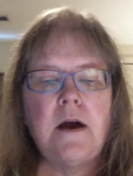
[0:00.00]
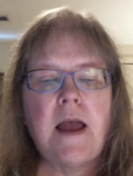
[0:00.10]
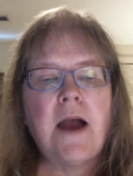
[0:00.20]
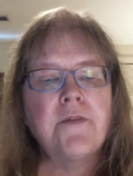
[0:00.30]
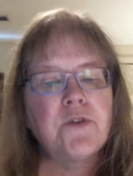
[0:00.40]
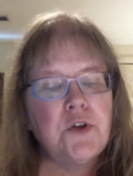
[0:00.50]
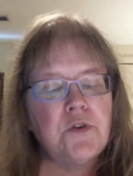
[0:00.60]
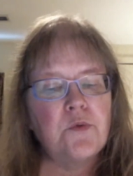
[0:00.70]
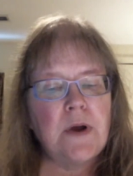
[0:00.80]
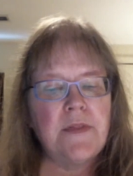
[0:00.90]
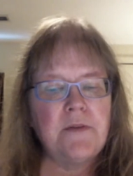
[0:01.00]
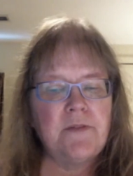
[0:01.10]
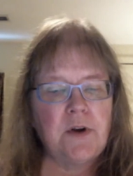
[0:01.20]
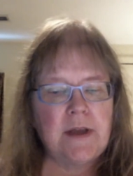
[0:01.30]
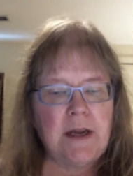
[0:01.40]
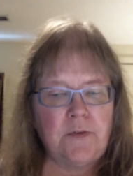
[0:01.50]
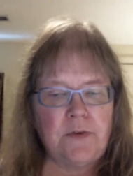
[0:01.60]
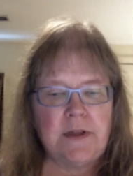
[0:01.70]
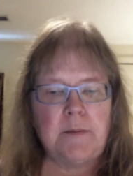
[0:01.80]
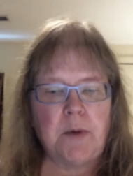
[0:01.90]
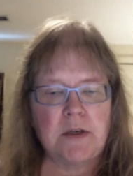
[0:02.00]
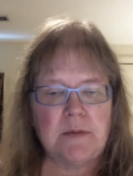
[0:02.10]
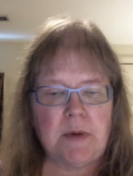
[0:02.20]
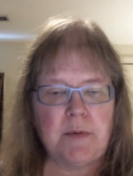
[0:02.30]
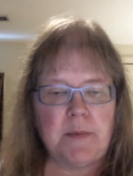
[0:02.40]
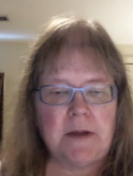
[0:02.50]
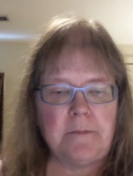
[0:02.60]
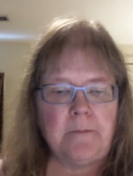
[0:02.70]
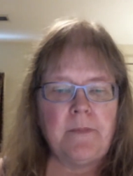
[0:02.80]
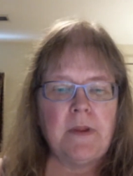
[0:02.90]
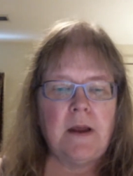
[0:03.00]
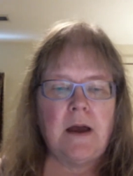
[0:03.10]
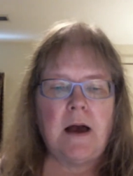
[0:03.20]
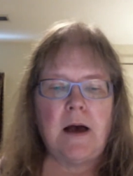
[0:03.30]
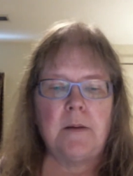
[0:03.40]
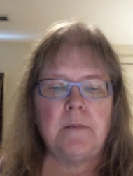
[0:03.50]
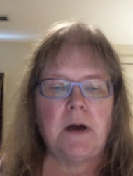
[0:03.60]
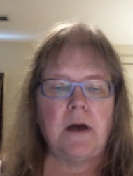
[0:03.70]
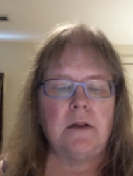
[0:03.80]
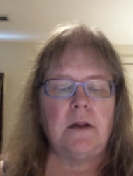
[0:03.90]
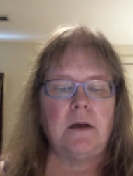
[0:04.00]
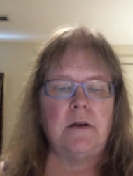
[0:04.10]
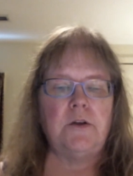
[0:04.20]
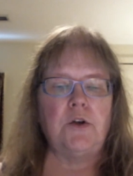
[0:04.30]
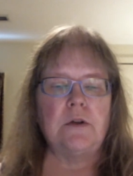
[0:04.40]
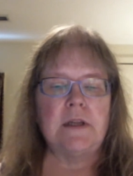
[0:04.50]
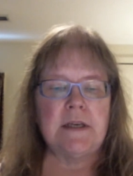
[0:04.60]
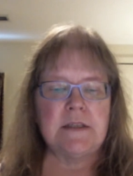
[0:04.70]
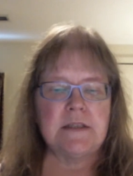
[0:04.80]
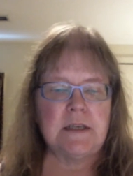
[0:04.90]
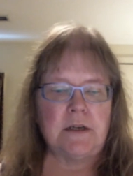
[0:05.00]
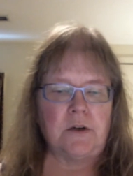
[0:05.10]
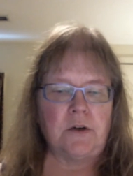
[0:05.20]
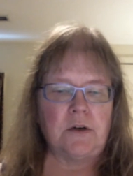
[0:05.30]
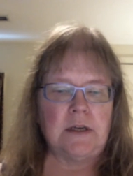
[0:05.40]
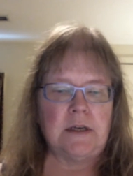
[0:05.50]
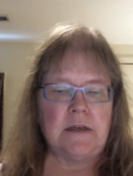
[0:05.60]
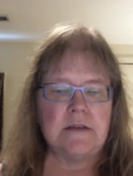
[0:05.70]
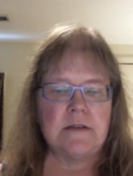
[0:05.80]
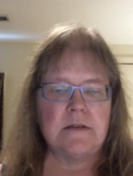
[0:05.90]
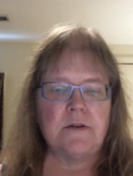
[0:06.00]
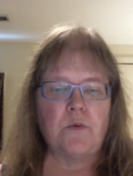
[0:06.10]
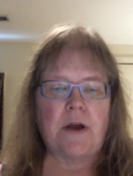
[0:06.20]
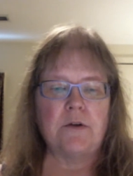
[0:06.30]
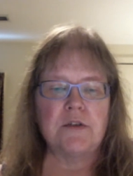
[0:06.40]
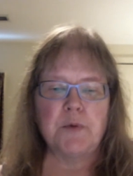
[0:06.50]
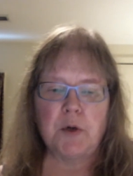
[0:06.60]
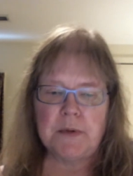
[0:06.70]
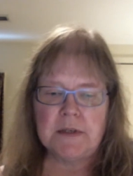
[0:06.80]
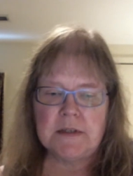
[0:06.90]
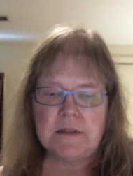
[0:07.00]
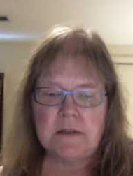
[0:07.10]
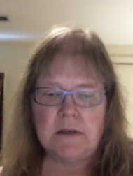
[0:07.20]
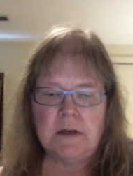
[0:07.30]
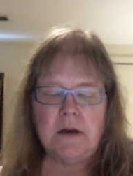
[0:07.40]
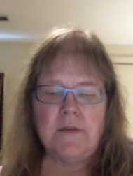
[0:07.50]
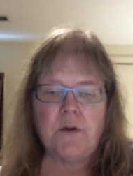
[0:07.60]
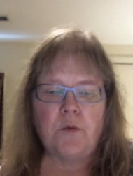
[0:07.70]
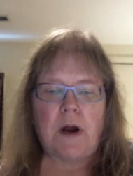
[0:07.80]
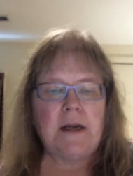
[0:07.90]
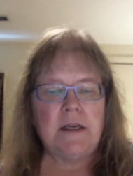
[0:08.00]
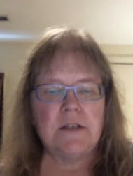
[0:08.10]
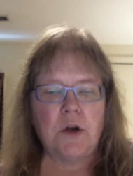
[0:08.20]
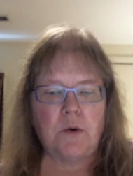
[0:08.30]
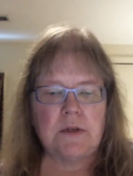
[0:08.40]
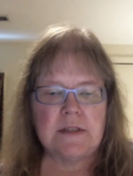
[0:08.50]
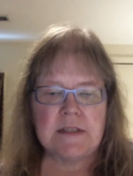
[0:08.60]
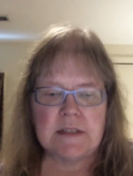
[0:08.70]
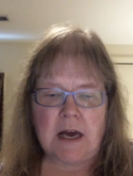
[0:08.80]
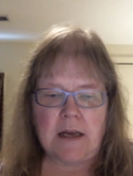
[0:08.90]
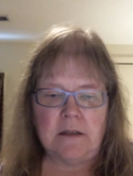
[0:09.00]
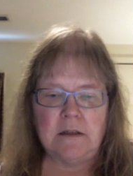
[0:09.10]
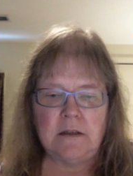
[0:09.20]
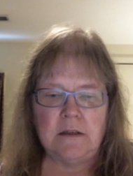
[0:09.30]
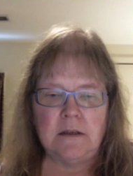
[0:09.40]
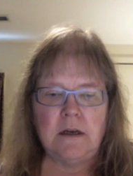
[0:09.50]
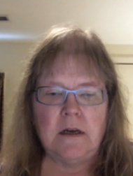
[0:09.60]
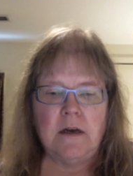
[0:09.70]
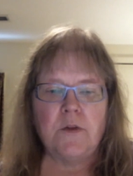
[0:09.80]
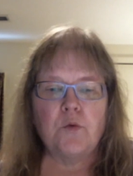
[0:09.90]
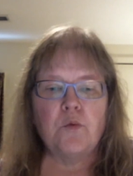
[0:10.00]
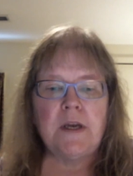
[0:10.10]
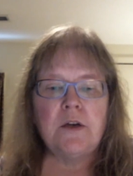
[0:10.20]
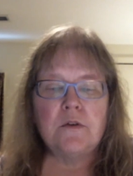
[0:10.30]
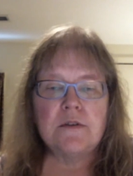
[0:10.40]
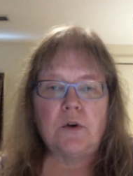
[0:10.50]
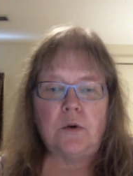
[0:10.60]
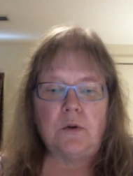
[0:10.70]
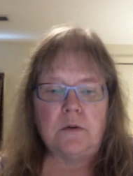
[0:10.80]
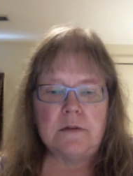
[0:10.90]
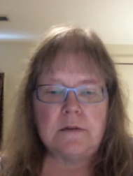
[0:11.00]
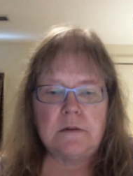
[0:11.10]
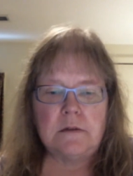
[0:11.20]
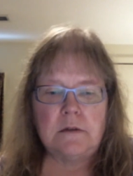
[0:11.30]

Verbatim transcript: after you've read them very carefully and marked them up a bit, um, your list here is the writer's purpose, the writing tone and style, the reader's goals,